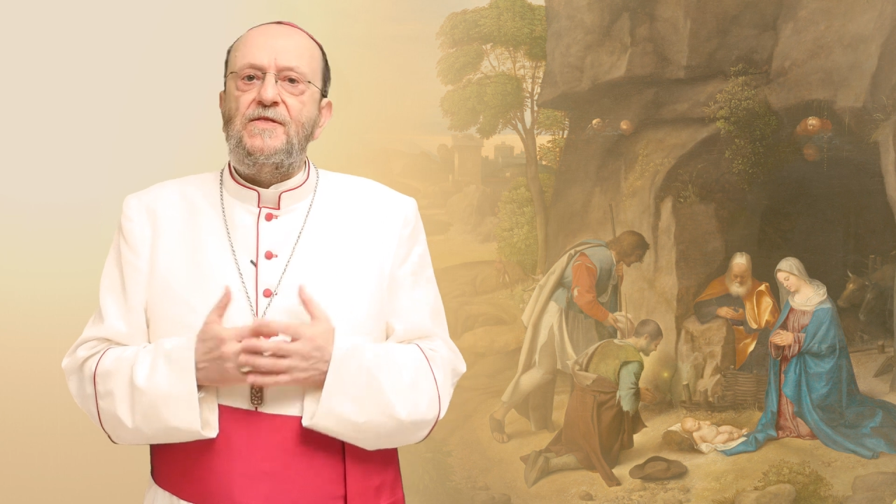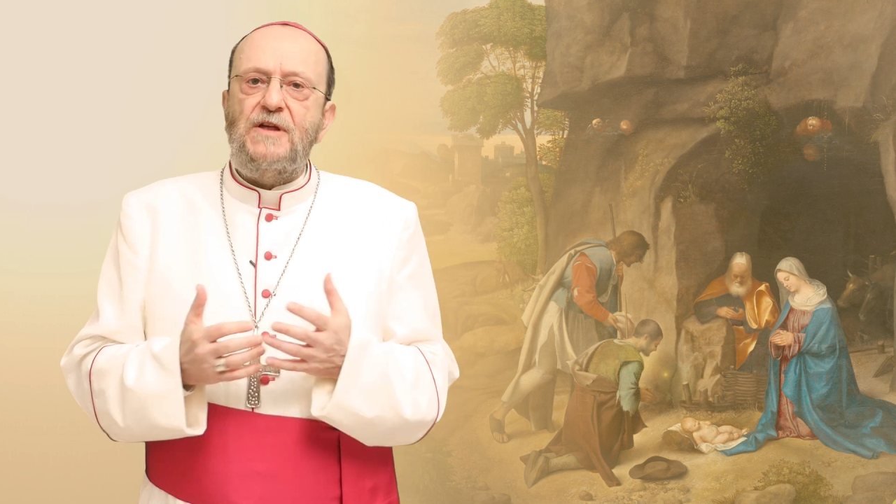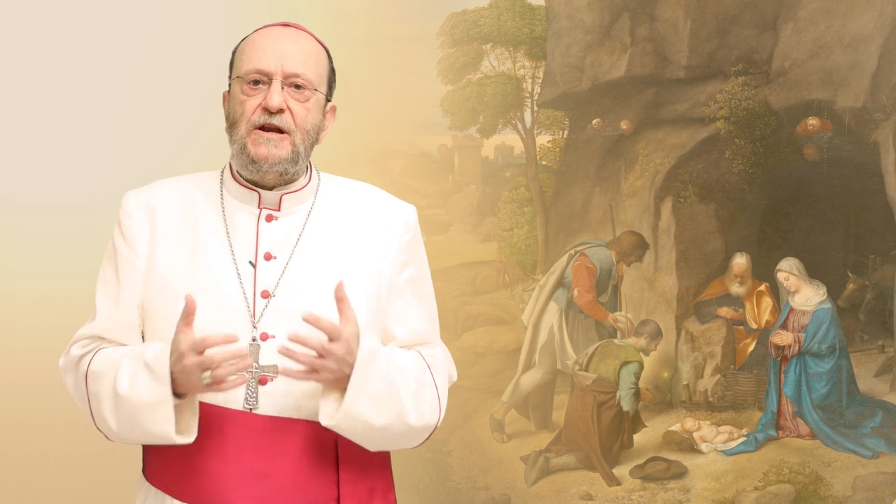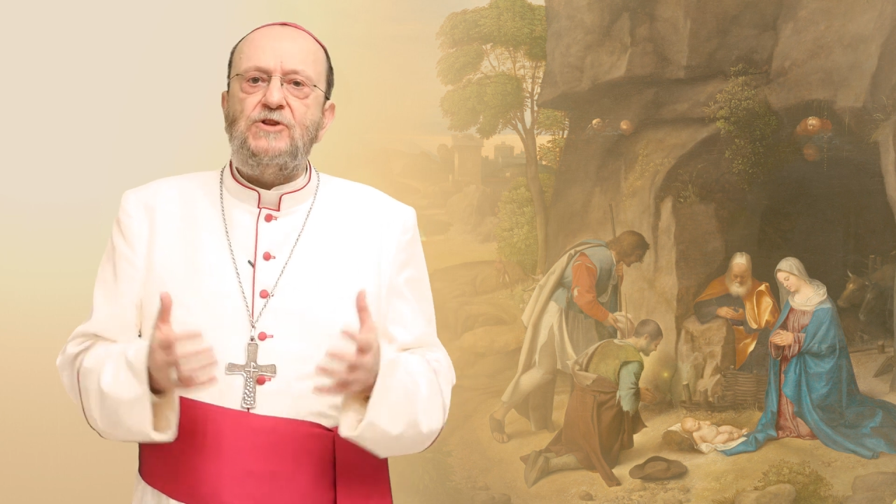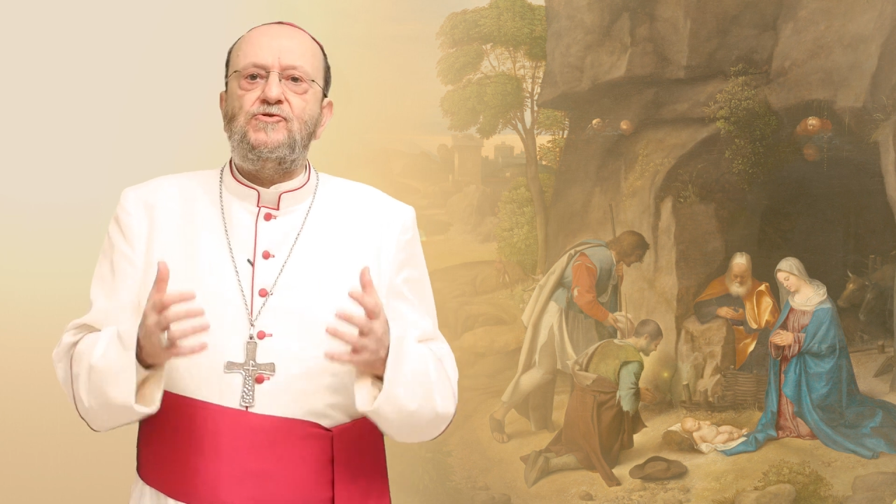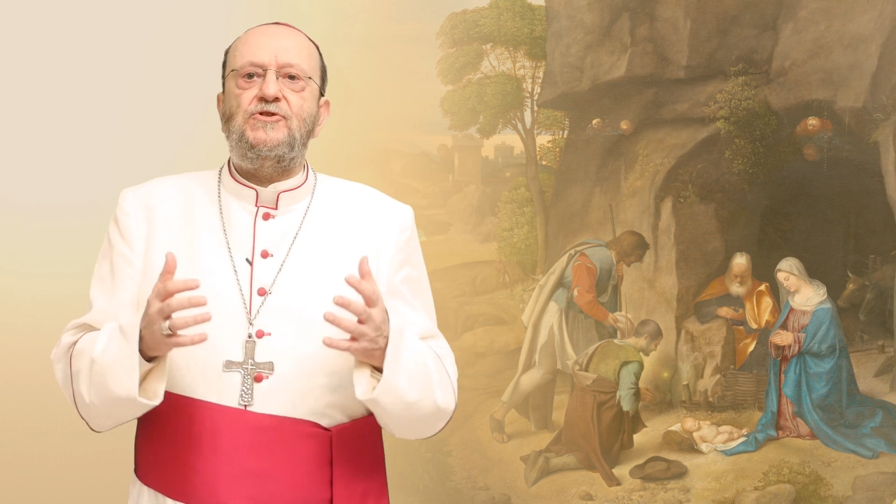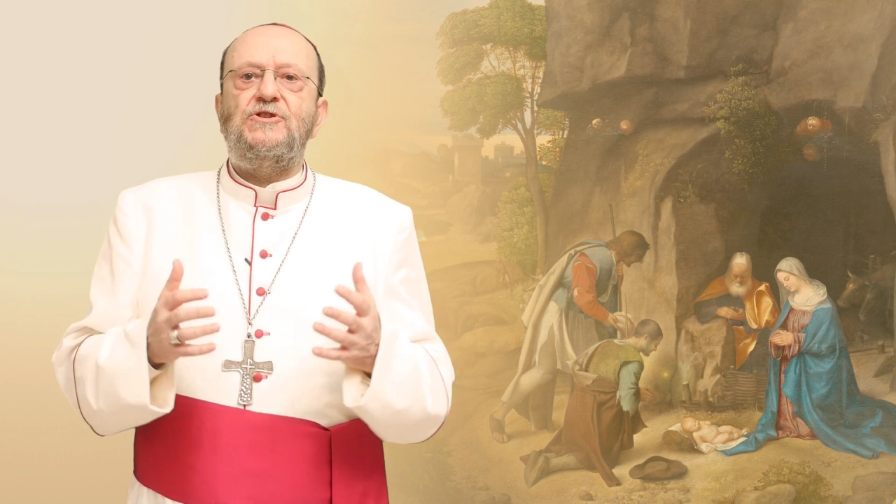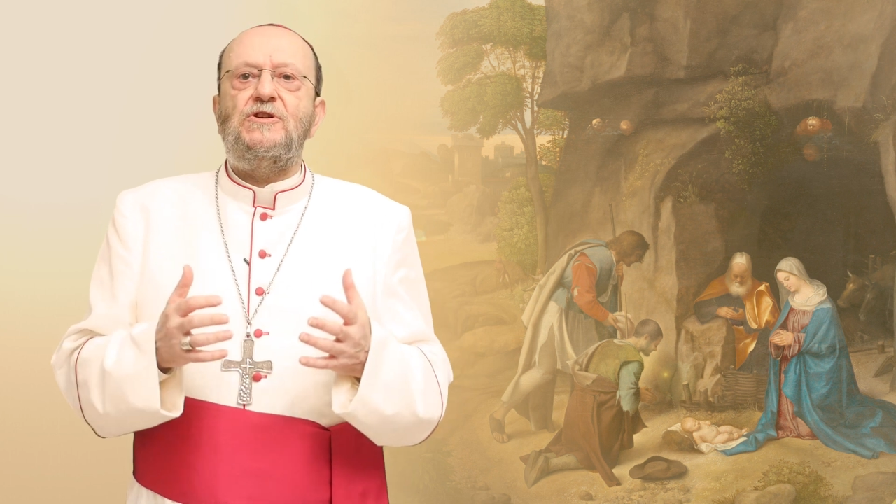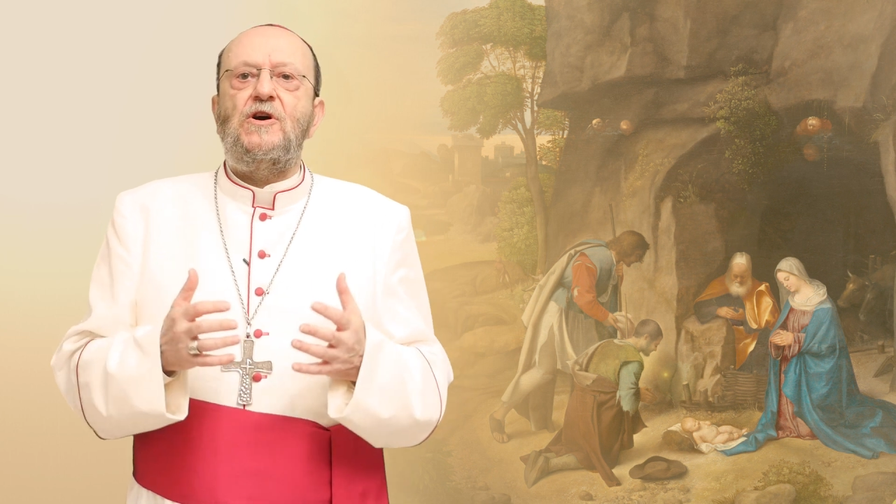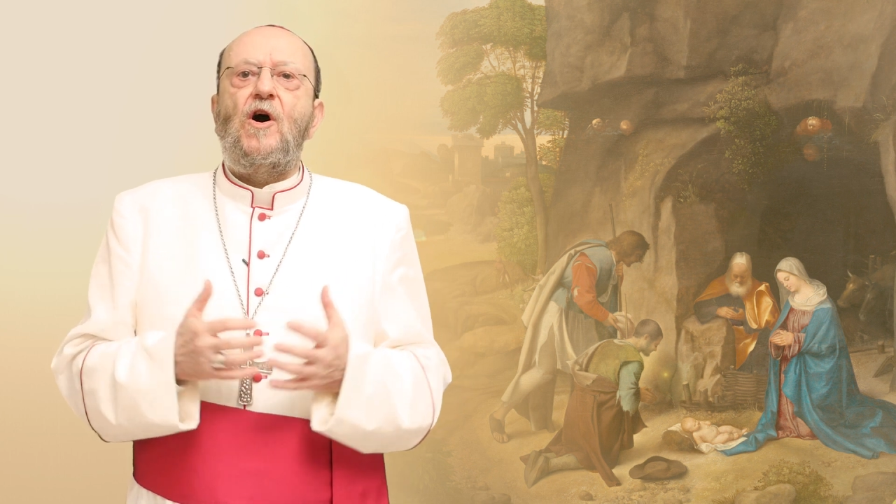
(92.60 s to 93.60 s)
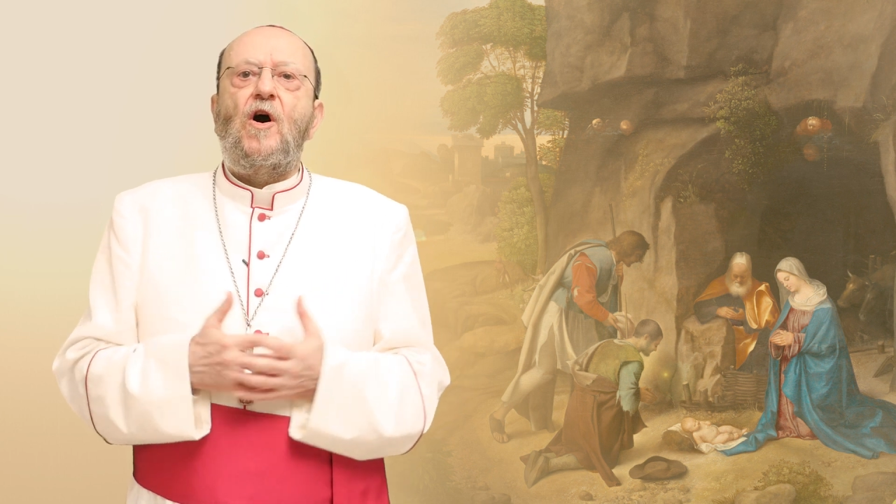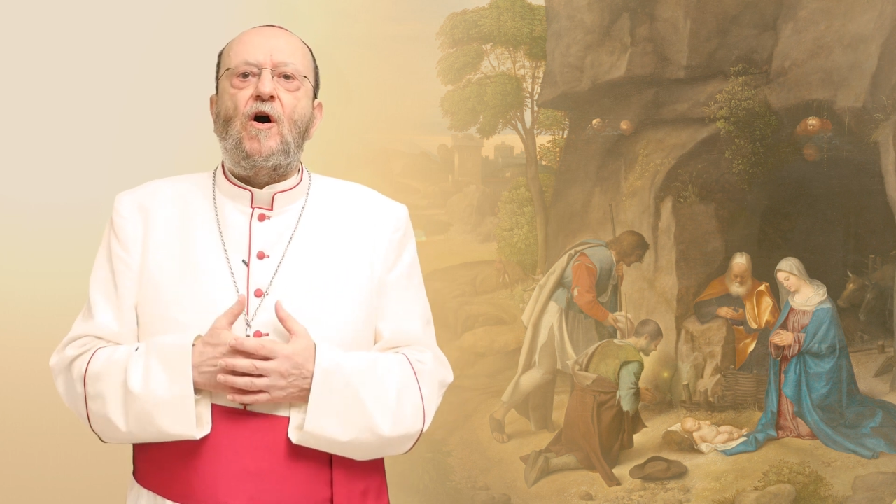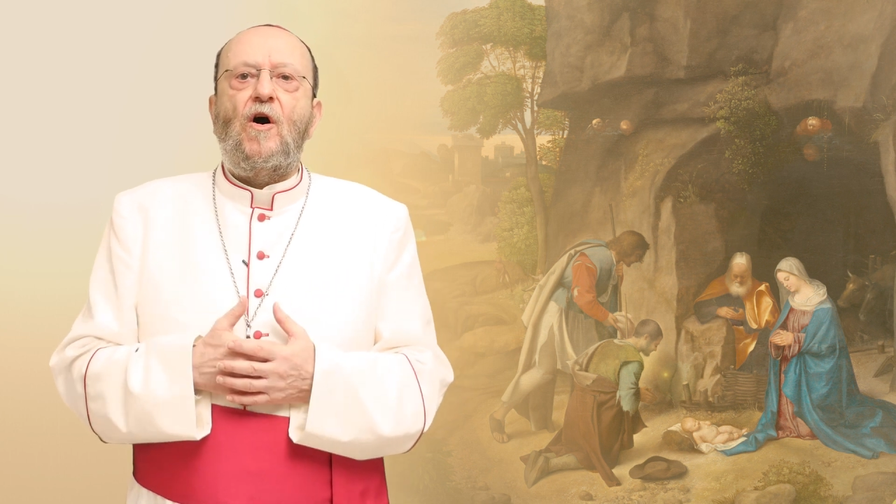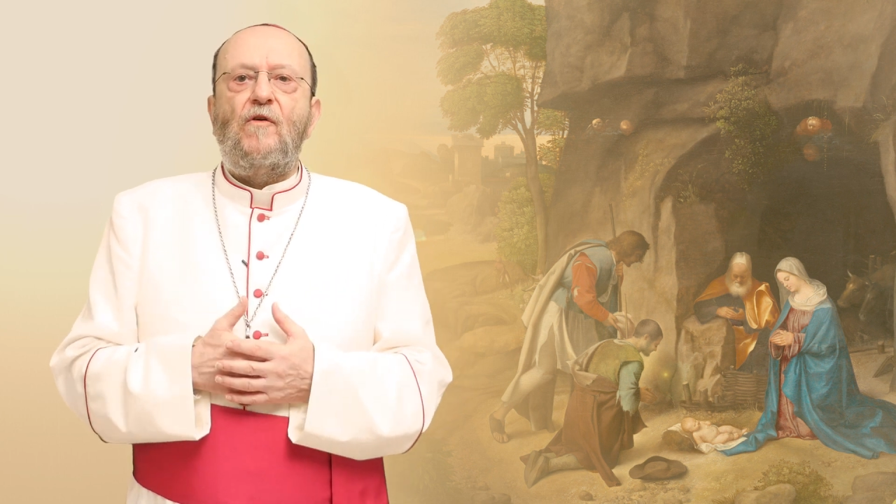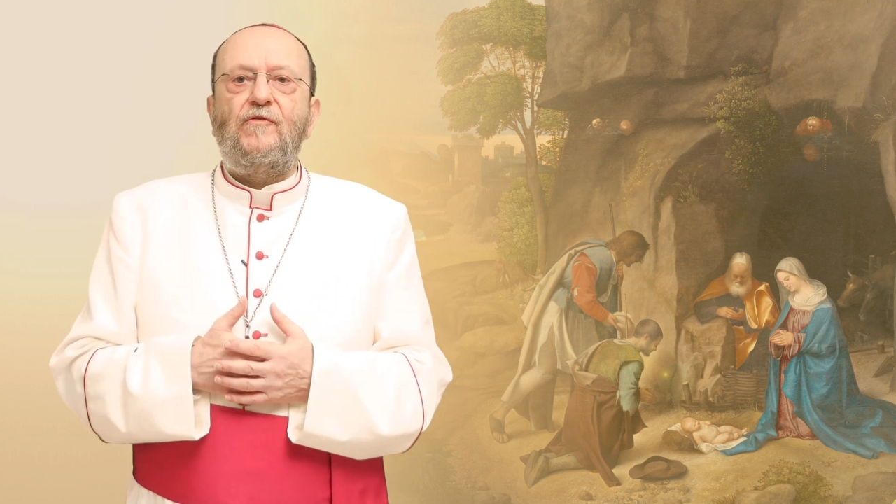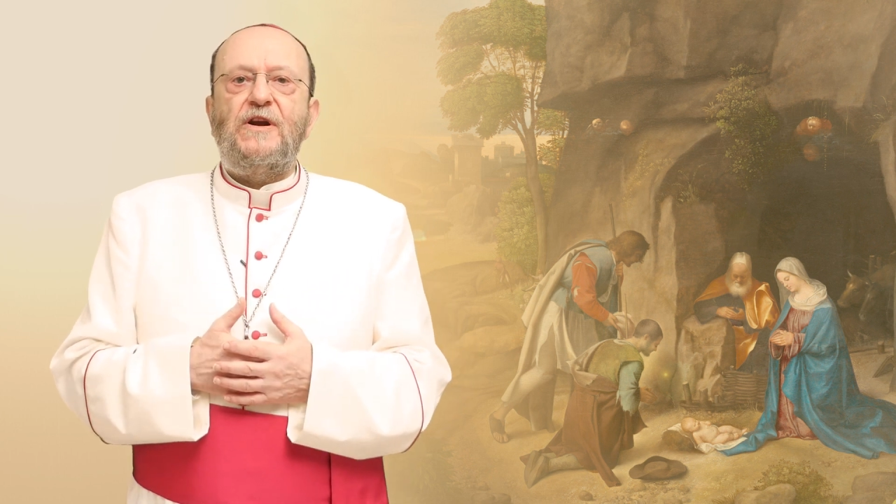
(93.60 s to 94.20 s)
The liturgy of